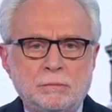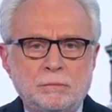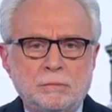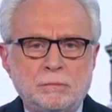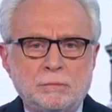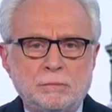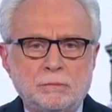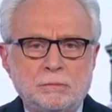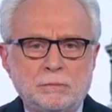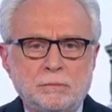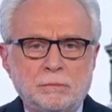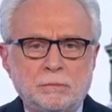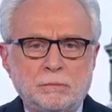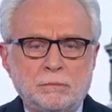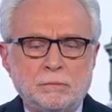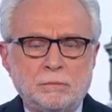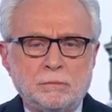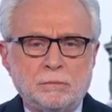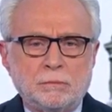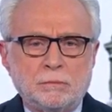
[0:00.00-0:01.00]

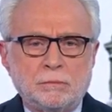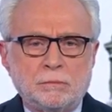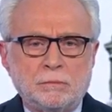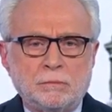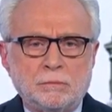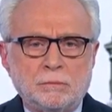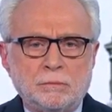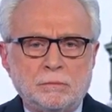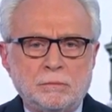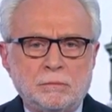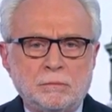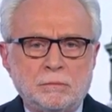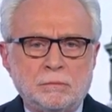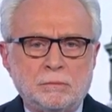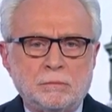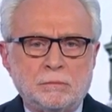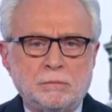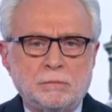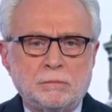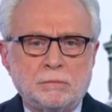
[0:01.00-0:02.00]

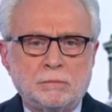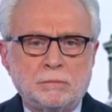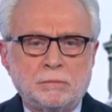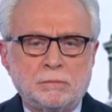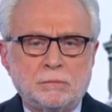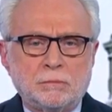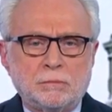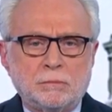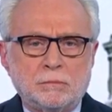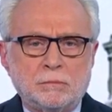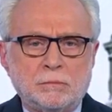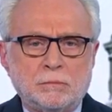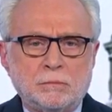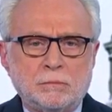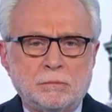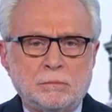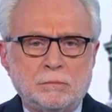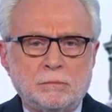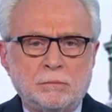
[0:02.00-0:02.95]
The person shown says nothing.